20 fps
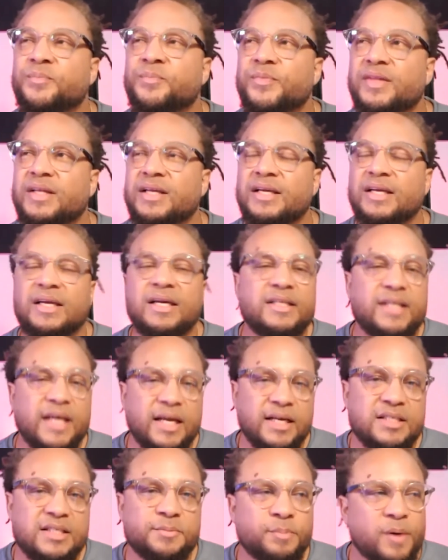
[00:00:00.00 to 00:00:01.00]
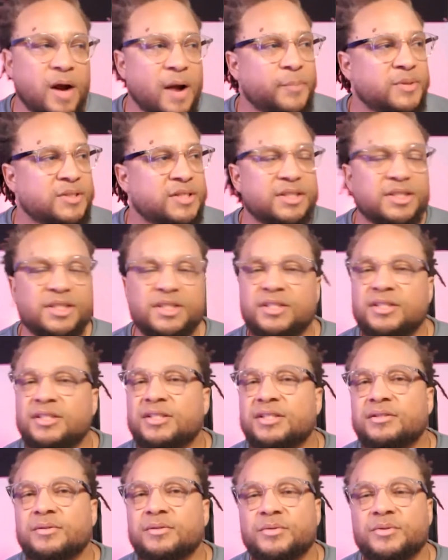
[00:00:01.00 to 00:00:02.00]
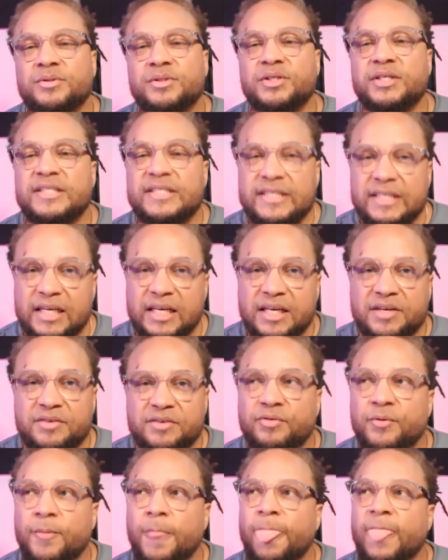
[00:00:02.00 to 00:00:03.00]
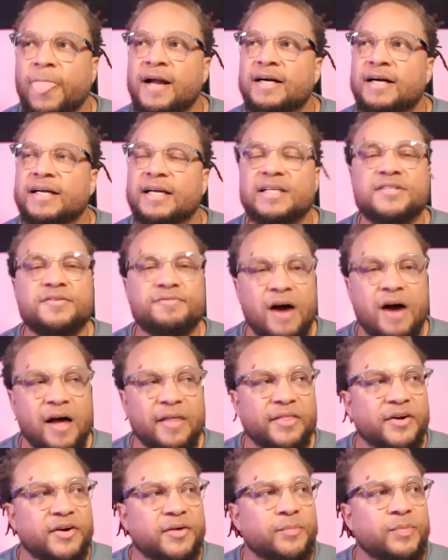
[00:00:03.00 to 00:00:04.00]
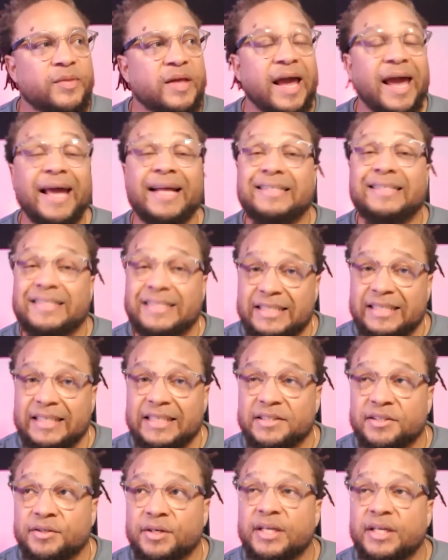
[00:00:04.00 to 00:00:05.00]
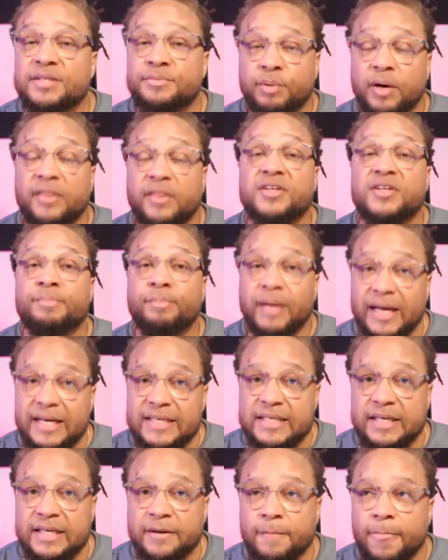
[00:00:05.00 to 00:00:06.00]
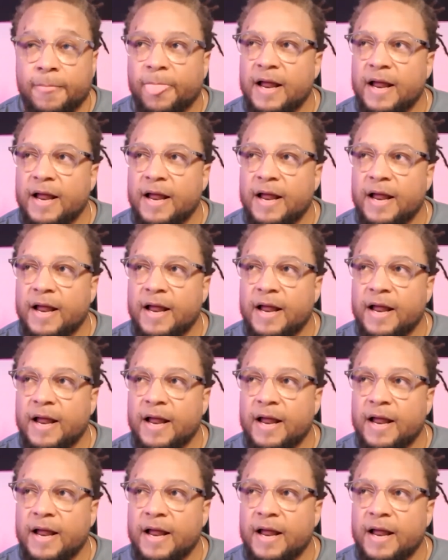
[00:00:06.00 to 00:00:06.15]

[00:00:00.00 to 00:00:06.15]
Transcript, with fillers: He takes this proposition to, to deceive his father and steal his brother's blessing.